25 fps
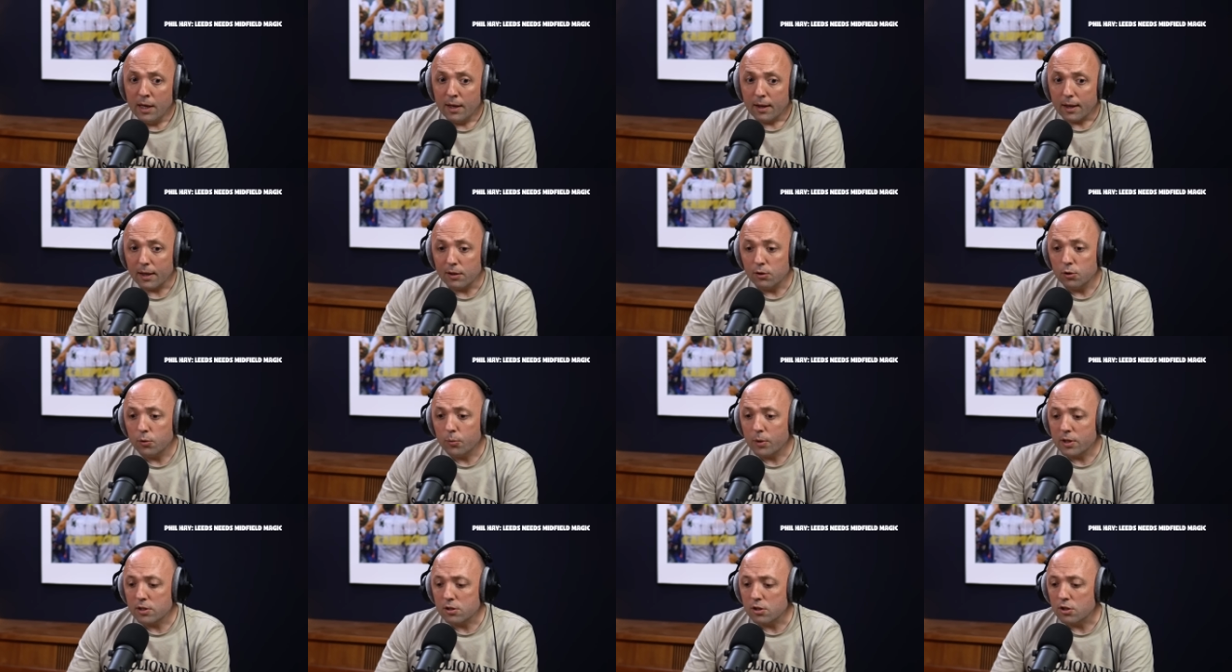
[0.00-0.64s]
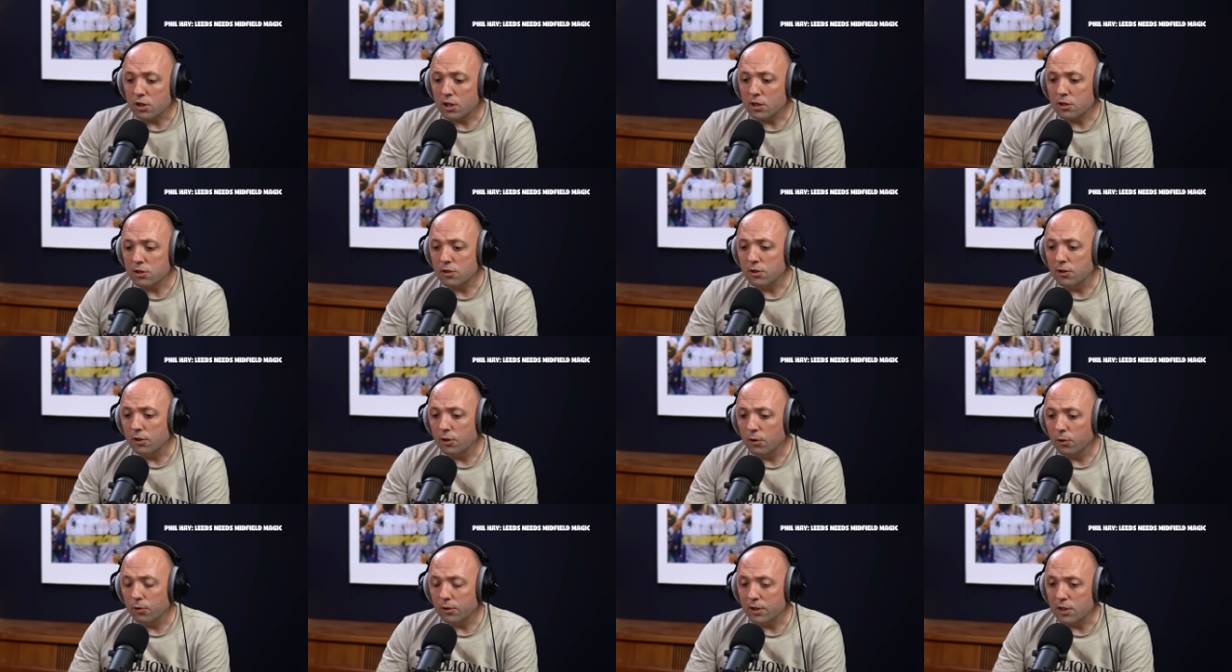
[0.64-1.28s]
In no way suggesting
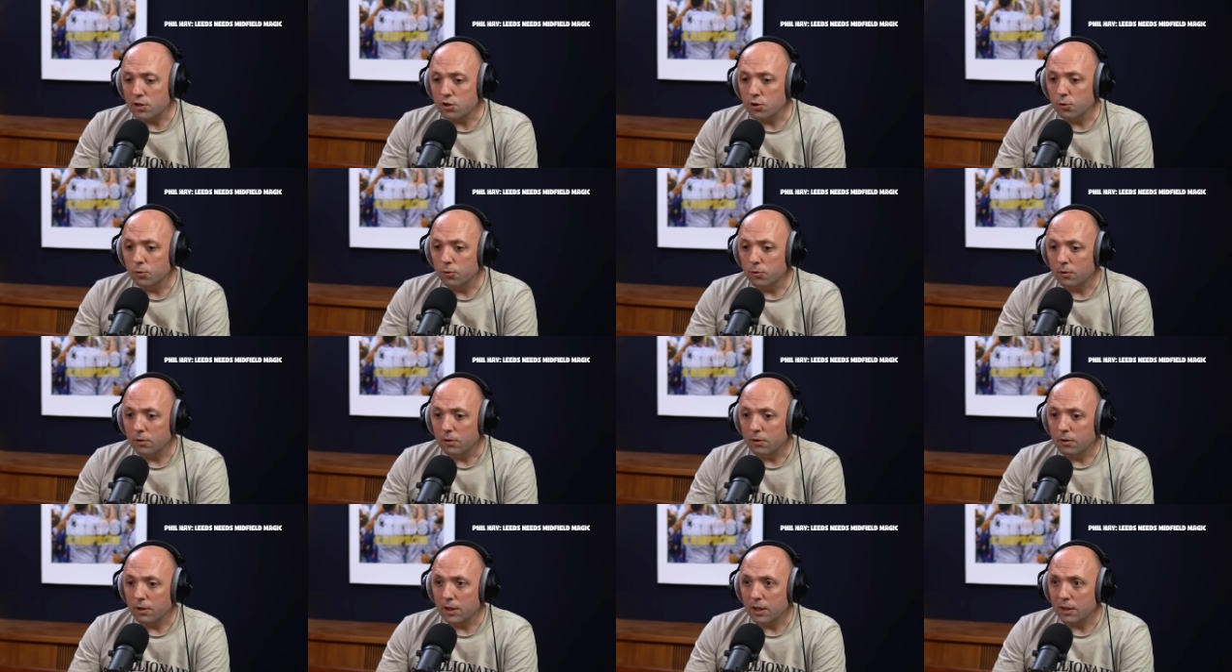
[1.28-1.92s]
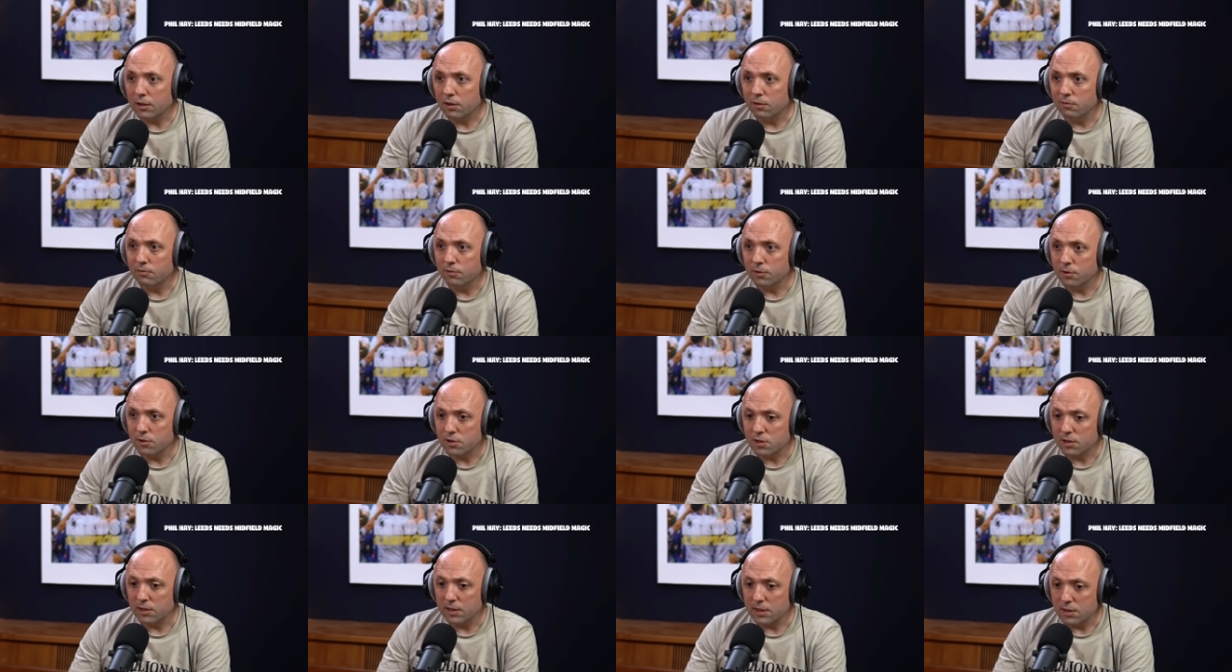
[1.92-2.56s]
that on its own it
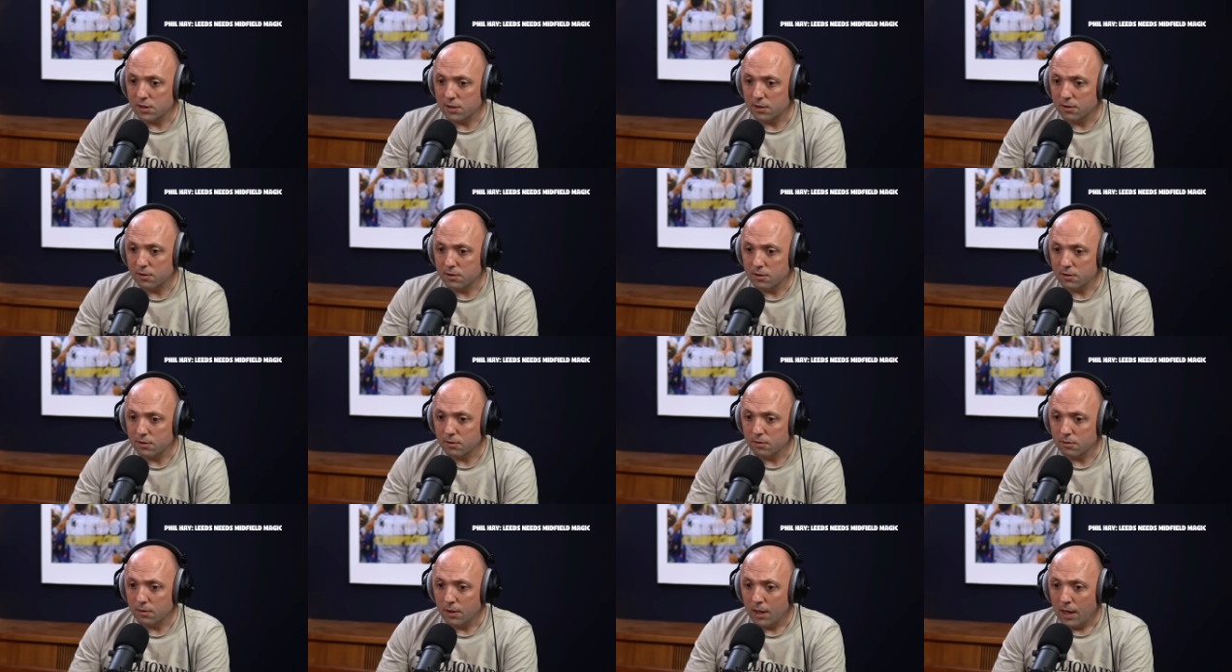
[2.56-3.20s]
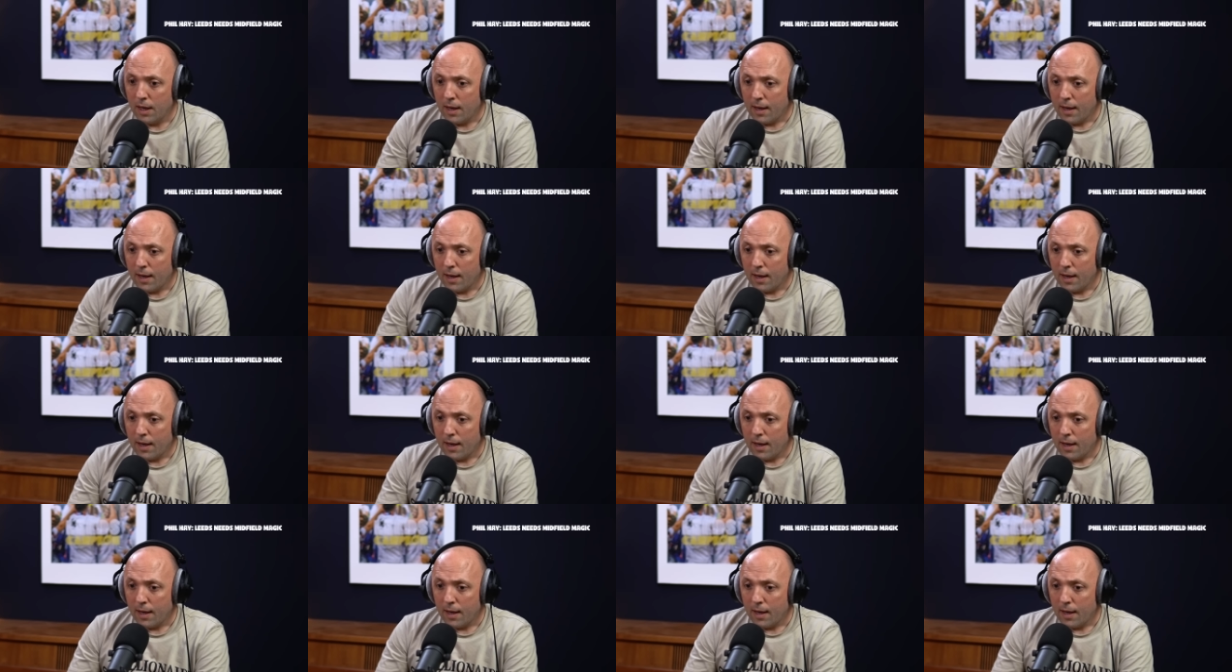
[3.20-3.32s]
converts Leeds into